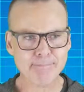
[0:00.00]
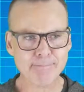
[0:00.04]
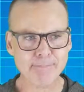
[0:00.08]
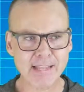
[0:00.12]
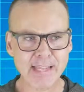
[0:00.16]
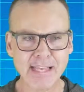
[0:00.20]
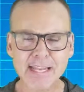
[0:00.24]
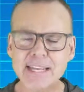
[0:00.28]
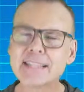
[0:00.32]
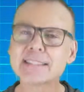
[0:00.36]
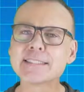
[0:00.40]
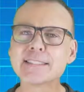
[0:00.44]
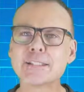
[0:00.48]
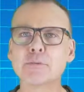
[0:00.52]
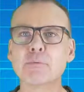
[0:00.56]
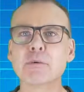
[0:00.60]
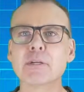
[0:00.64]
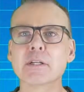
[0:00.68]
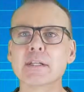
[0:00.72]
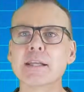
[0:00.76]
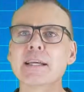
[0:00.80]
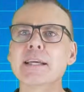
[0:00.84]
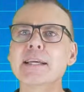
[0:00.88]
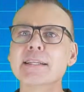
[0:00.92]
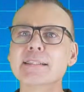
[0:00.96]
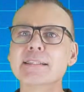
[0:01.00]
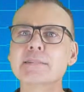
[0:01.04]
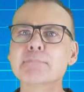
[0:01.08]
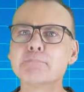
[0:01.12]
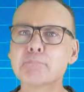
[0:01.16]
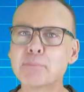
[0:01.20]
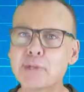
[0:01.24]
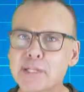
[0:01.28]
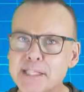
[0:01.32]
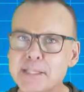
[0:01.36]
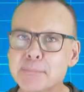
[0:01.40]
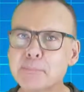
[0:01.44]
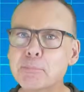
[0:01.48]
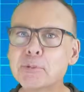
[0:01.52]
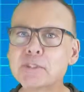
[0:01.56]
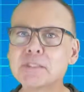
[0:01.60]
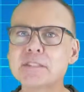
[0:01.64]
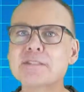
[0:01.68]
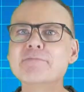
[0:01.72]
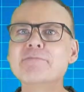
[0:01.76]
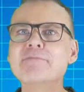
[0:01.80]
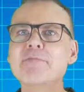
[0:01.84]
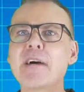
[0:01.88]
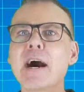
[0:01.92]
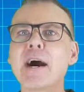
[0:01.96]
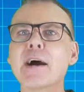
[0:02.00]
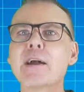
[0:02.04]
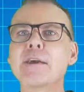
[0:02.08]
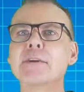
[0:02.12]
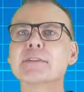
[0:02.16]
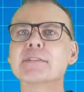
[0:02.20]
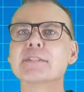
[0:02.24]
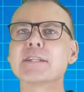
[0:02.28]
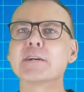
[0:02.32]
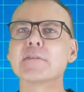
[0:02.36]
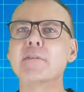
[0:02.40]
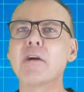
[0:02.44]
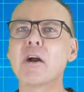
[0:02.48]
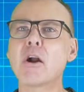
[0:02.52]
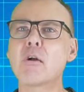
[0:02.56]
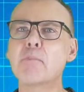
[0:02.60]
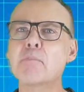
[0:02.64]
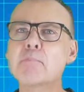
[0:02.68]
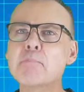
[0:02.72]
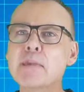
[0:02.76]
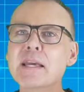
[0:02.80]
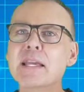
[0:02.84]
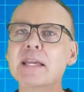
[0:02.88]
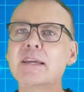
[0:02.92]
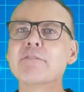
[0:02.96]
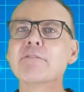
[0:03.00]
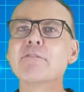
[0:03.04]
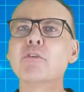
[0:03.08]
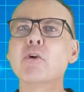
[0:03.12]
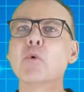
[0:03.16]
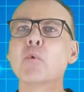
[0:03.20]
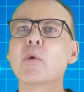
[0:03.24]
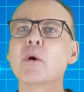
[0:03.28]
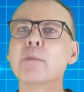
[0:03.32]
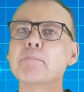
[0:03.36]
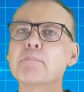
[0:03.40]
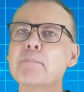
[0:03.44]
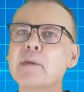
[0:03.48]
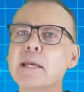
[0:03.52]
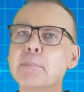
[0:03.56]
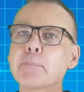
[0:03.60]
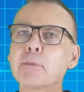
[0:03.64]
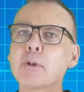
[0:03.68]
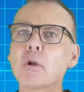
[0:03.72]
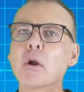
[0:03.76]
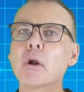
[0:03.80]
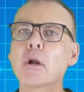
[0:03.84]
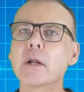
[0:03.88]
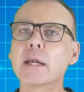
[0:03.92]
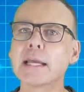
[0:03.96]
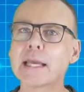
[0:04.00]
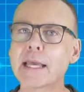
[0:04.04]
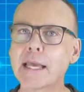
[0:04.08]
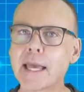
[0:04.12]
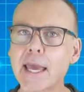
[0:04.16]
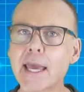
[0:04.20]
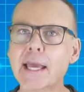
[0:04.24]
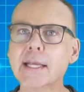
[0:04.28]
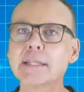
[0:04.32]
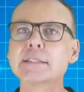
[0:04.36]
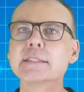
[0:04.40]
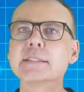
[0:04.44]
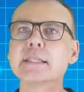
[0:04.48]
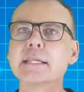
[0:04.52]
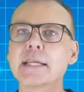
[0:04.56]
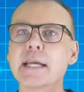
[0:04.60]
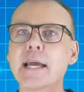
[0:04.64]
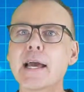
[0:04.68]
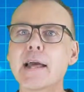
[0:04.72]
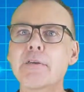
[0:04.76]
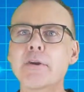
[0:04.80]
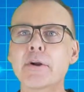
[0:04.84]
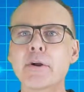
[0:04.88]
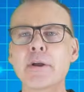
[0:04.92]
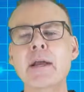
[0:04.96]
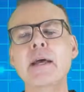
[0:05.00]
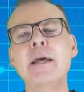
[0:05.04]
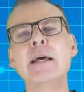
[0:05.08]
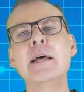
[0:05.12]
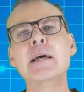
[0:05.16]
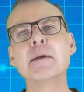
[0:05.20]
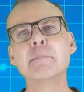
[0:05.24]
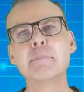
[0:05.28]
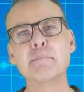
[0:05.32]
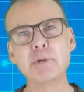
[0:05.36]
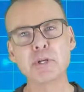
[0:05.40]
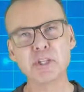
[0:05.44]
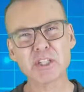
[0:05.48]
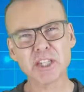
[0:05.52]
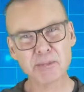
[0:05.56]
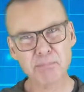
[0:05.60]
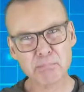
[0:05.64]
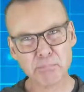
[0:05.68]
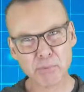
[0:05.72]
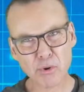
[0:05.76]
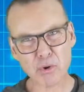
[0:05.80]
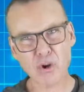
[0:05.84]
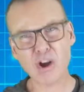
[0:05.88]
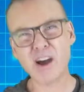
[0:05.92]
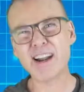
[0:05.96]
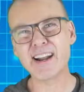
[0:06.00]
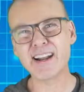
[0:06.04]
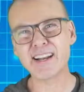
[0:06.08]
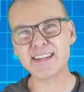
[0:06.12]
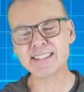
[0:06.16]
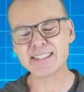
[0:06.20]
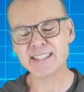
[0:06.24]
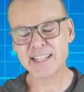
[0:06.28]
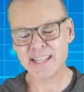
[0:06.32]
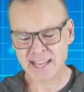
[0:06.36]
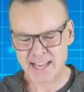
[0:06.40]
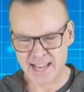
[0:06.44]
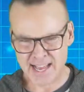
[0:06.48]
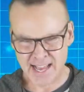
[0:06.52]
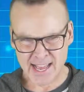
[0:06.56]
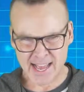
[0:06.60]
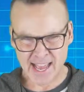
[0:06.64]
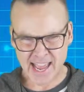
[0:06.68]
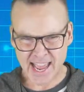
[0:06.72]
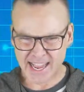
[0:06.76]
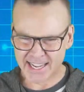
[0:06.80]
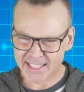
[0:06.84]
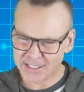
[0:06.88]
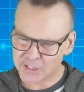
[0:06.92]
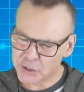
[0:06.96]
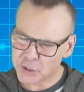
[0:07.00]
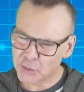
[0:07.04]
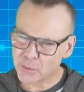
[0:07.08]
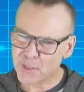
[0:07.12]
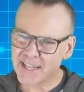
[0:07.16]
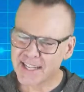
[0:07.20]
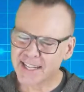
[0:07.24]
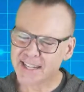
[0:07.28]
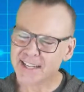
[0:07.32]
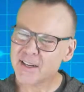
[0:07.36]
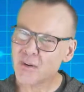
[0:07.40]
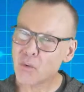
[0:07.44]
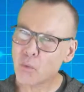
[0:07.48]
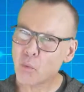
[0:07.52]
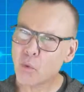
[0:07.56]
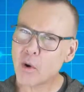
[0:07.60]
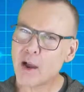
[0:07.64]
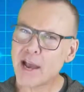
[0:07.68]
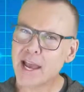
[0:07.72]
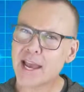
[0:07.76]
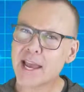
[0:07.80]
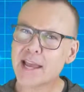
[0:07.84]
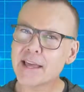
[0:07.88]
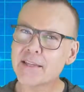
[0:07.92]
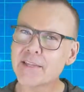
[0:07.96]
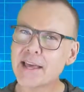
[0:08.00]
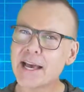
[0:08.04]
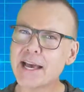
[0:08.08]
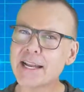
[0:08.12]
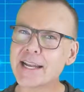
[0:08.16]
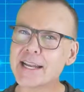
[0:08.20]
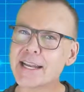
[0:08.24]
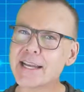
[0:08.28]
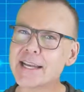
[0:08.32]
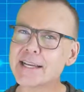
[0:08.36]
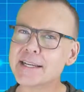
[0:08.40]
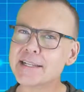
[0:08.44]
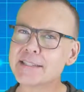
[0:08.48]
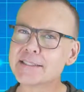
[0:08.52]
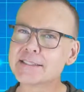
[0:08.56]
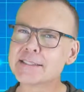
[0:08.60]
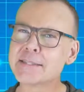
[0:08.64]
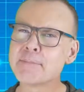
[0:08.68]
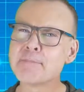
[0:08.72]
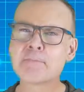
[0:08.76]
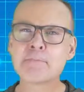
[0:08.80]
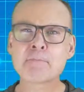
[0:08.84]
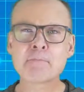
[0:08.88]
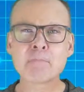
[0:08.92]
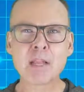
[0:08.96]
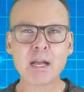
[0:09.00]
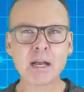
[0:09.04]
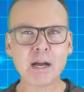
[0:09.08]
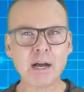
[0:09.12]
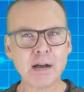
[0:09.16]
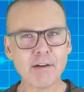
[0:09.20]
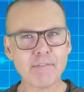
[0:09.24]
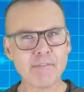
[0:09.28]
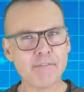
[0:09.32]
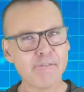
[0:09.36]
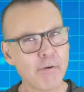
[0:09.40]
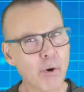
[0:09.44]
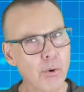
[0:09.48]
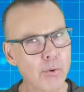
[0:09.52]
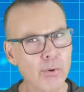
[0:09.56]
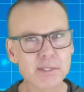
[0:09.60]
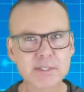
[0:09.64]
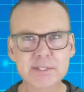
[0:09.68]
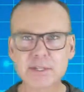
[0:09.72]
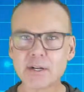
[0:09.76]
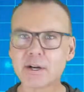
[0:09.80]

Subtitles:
It isn't really. It's principles and values that are meaningful when people are engaged together building product, and doing it in a way that is focused